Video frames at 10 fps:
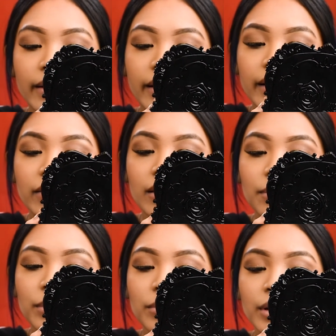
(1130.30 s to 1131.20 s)
And tip
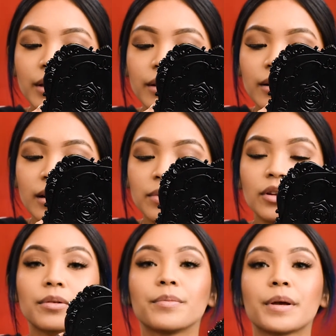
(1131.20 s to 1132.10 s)
on making your lips
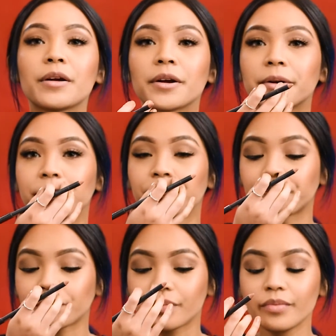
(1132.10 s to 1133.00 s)
look bigger,
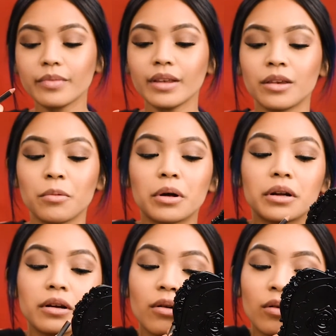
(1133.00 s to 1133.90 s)
you want to
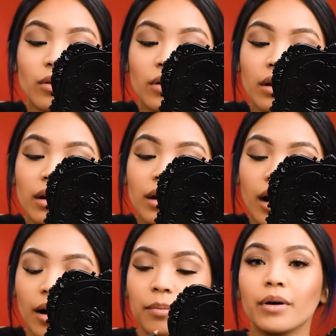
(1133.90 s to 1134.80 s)
go
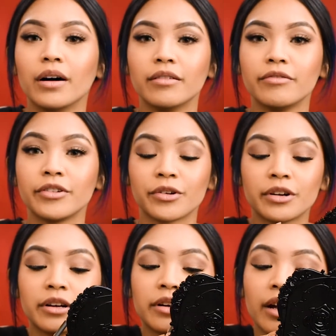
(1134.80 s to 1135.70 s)
above
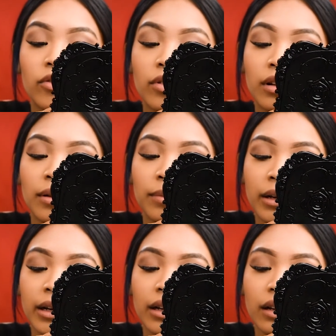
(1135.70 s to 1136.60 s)
your natural lip
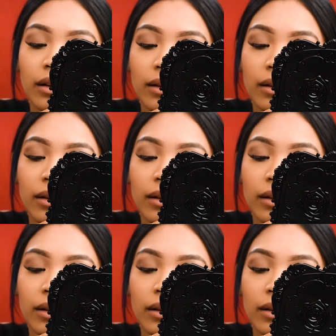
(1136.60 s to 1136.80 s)
line,